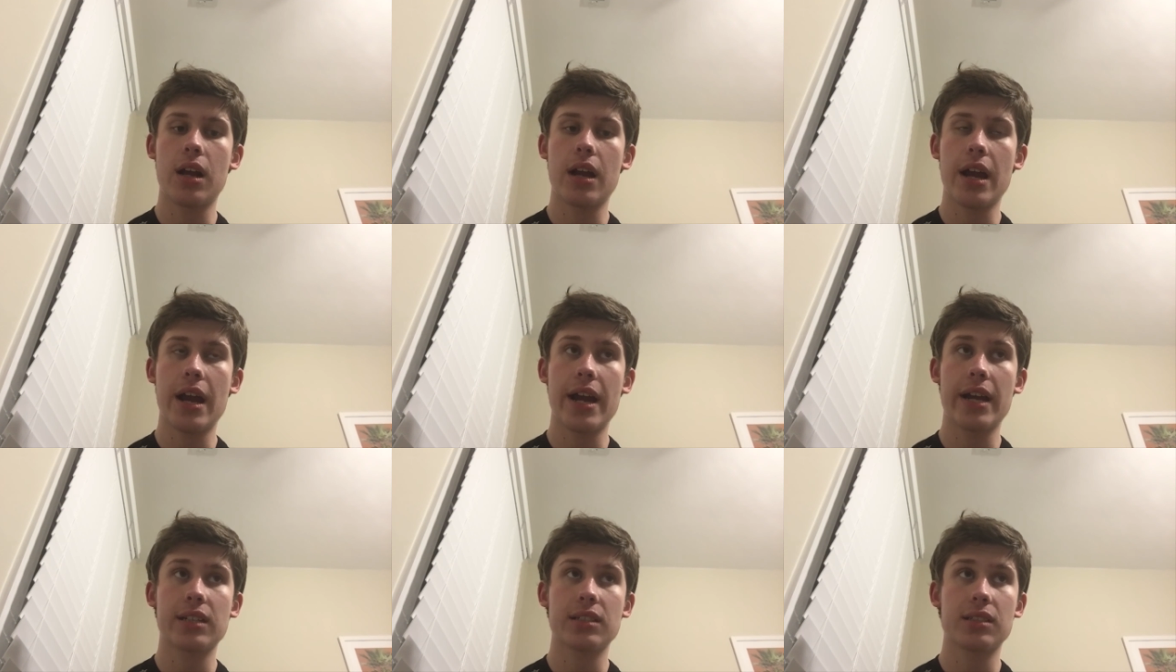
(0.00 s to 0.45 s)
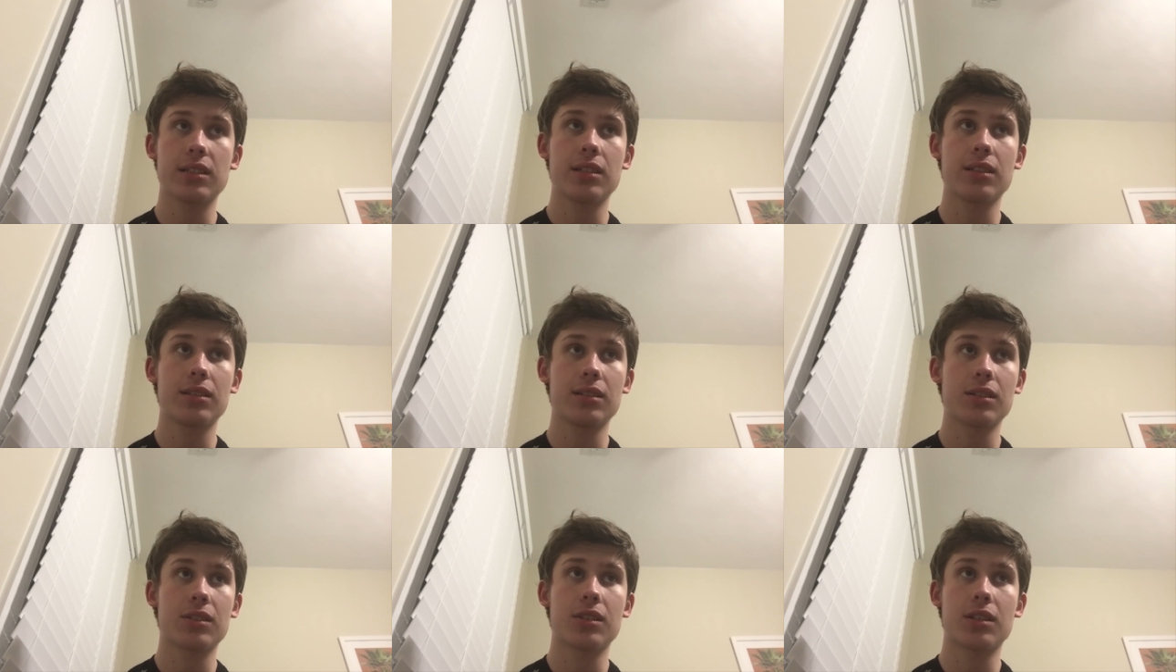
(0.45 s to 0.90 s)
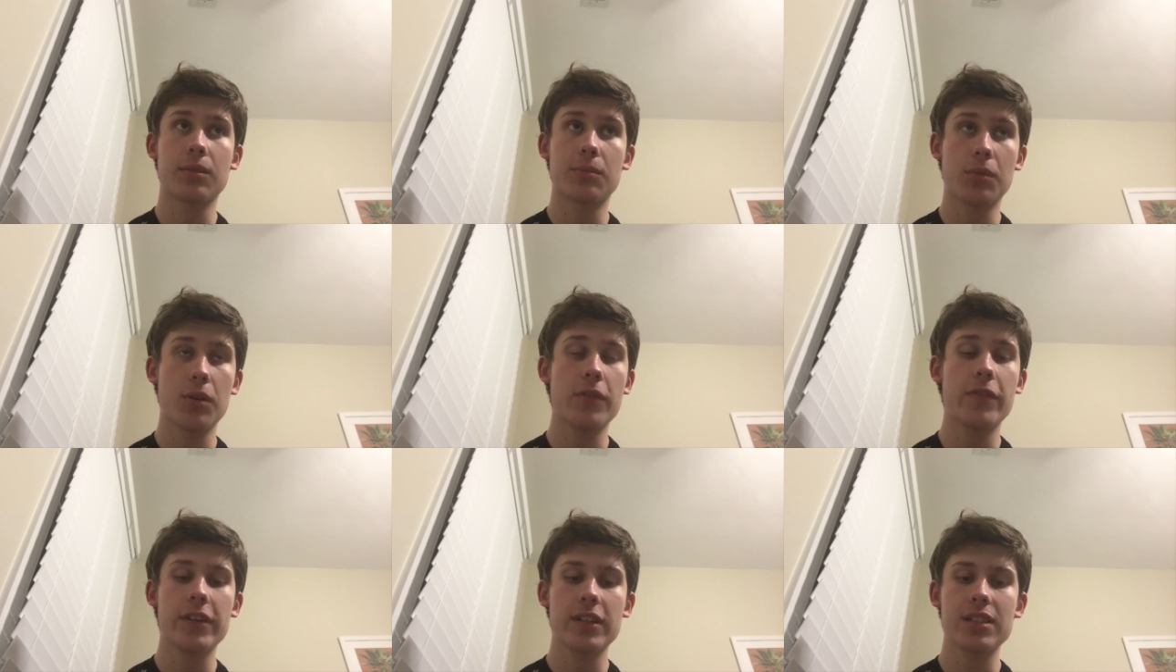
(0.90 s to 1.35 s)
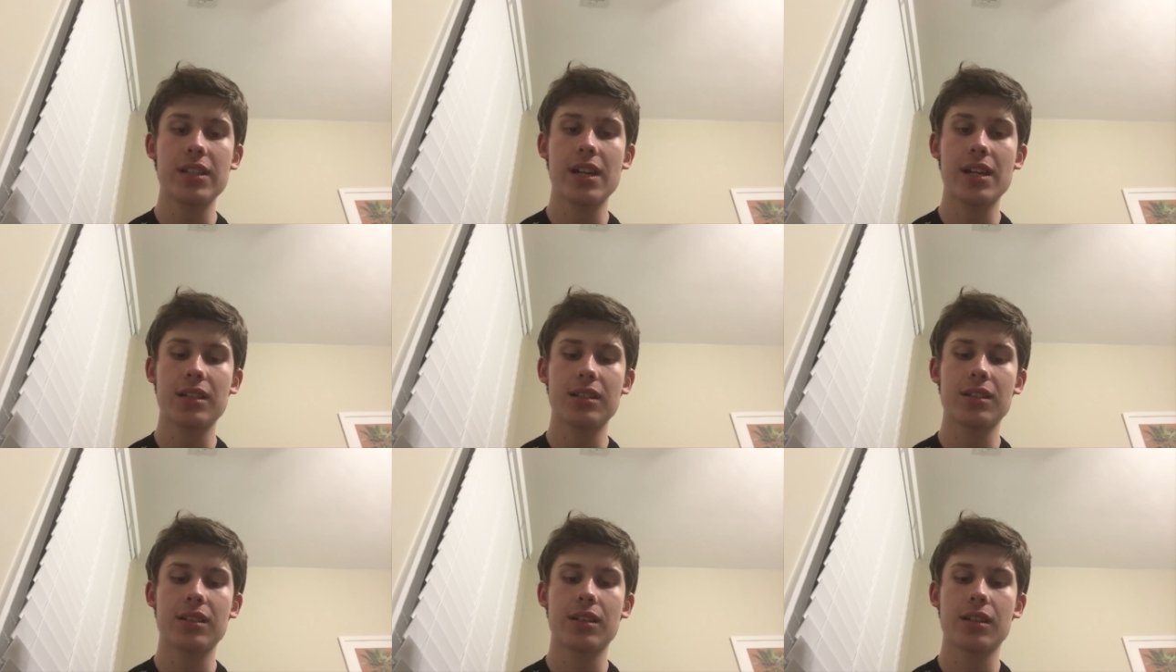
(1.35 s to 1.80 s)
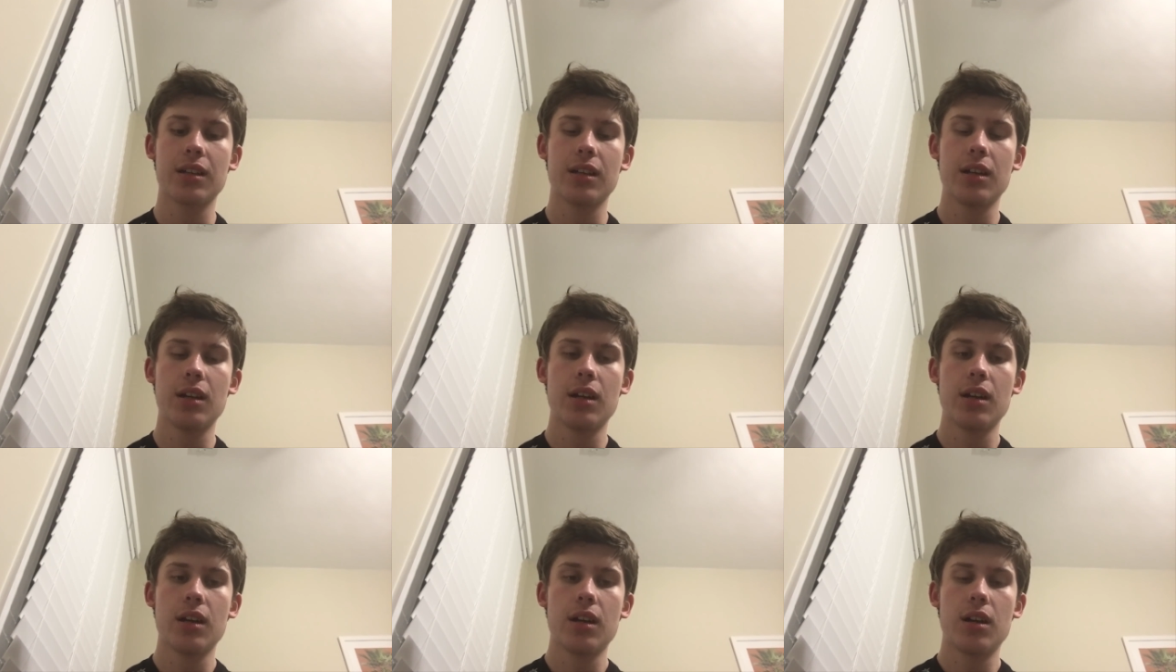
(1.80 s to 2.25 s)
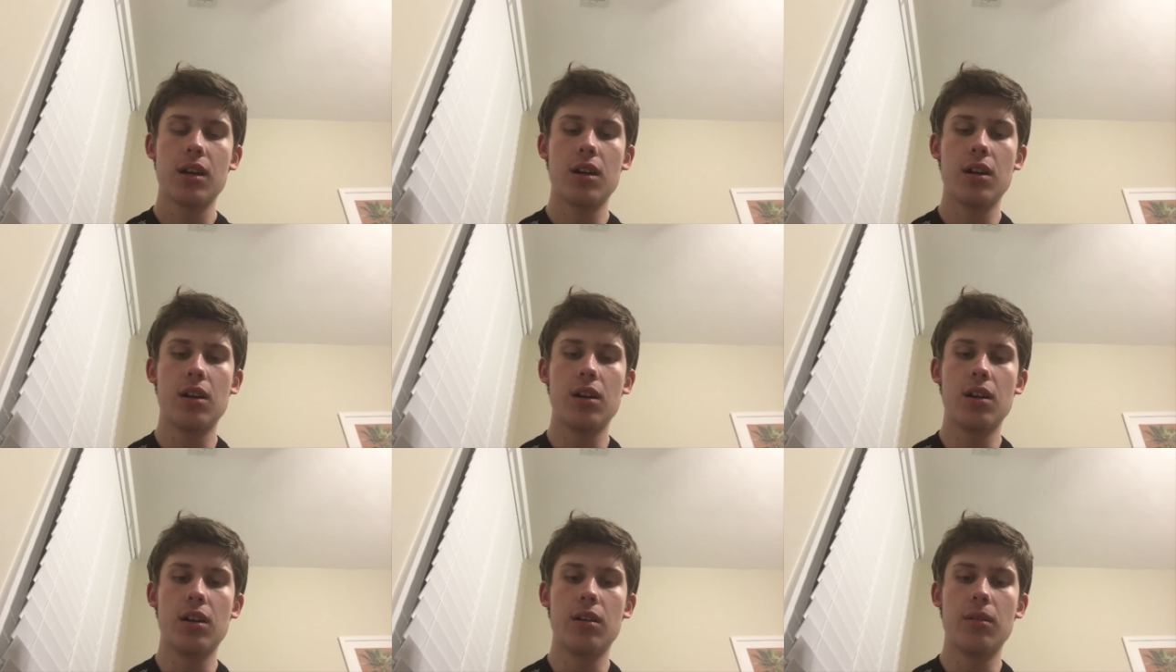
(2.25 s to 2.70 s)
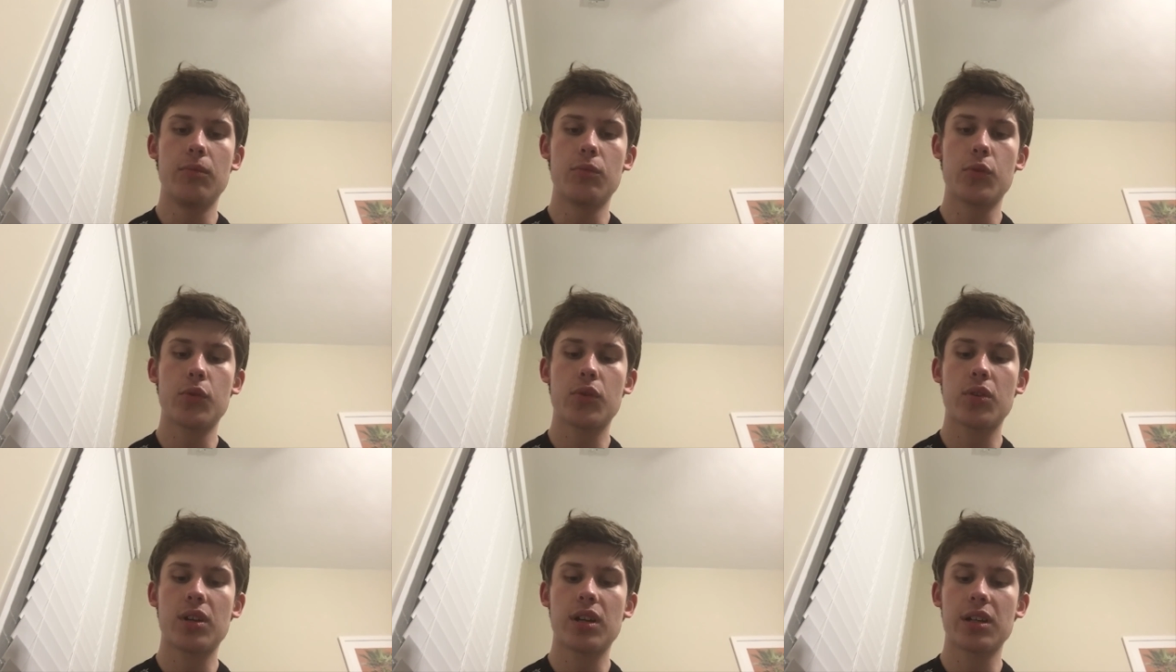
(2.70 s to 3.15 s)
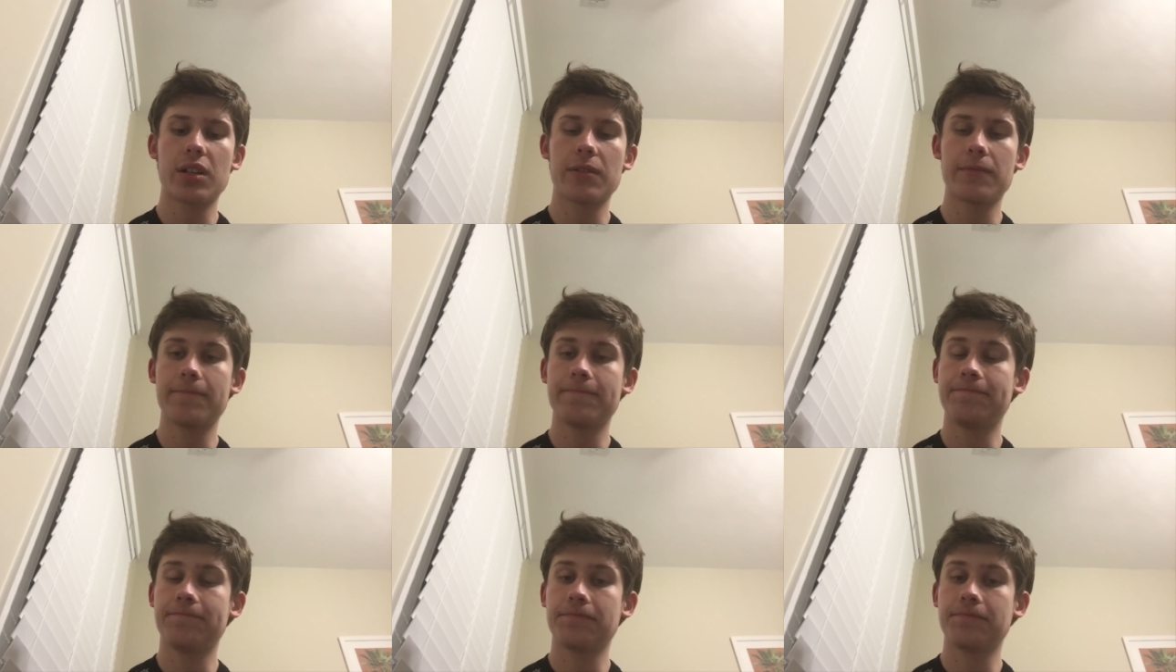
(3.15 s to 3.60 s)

acting that's like perfect acting. Um, with like